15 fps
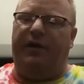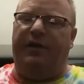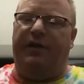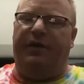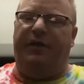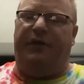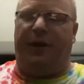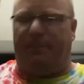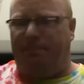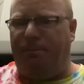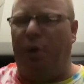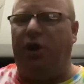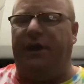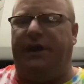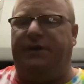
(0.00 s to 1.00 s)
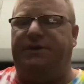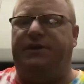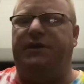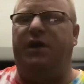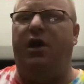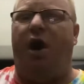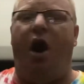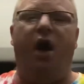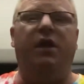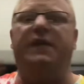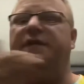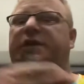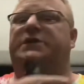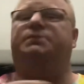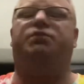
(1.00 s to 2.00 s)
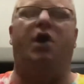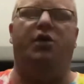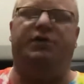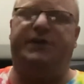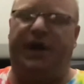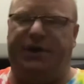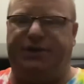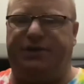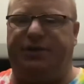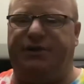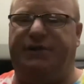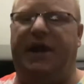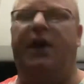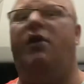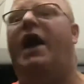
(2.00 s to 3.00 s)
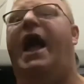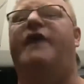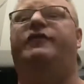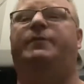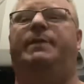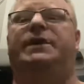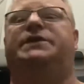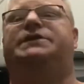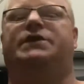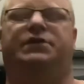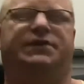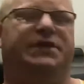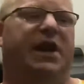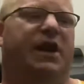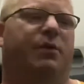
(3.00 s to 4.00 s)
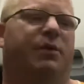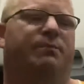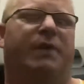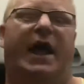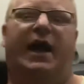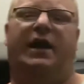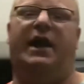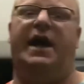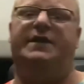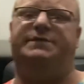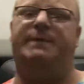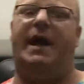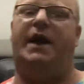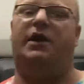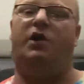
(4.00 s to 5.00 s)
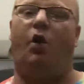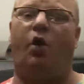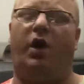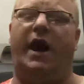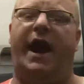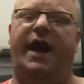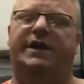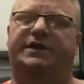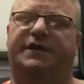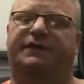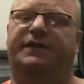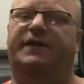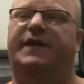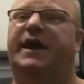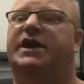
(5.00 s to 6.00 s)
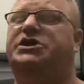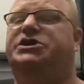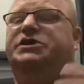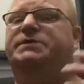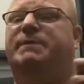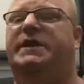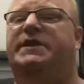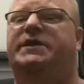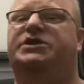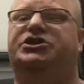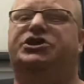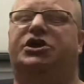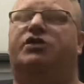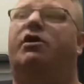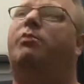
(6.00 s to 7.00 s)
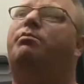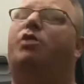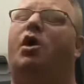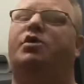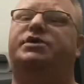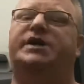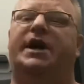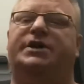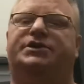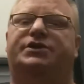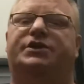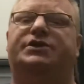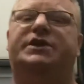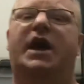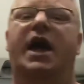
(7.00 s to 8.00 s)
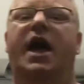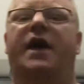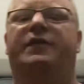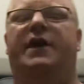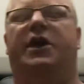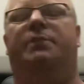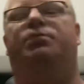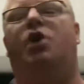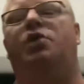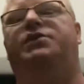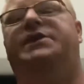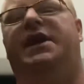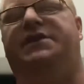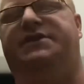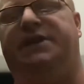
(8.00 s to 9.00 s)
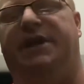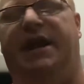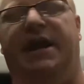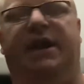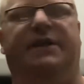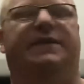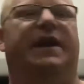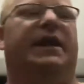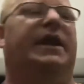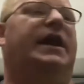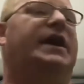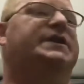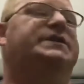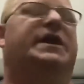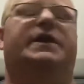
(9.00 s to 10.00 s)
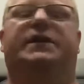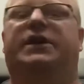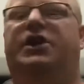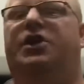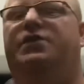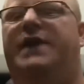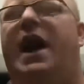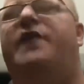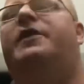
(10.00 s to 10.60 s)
They're bullies. All of these protesters, they don't have to be associated with Black Lives Matter or Antifa. They could just be these general protesters that are protesting anything. Like I said, you know, now they're